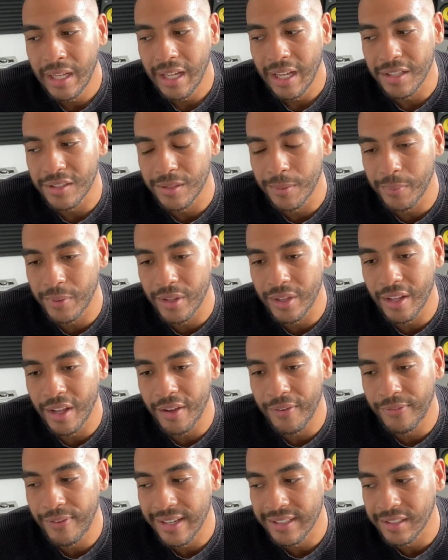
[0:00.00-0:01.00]
and something that
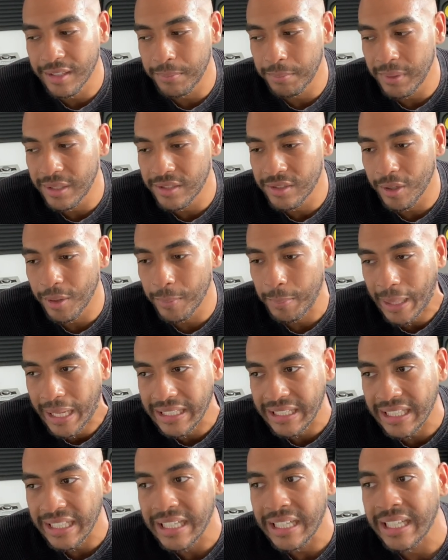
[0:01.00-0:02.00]
affected me so
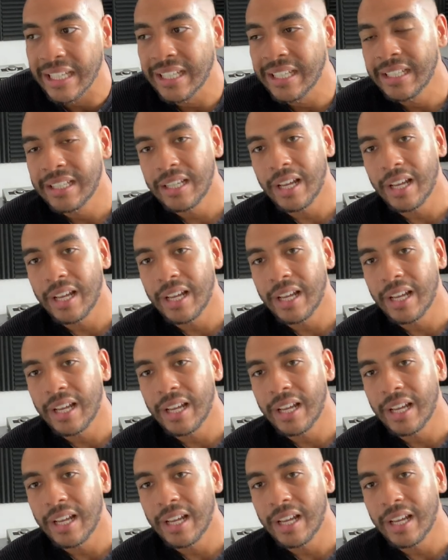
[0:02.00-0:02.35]
badly.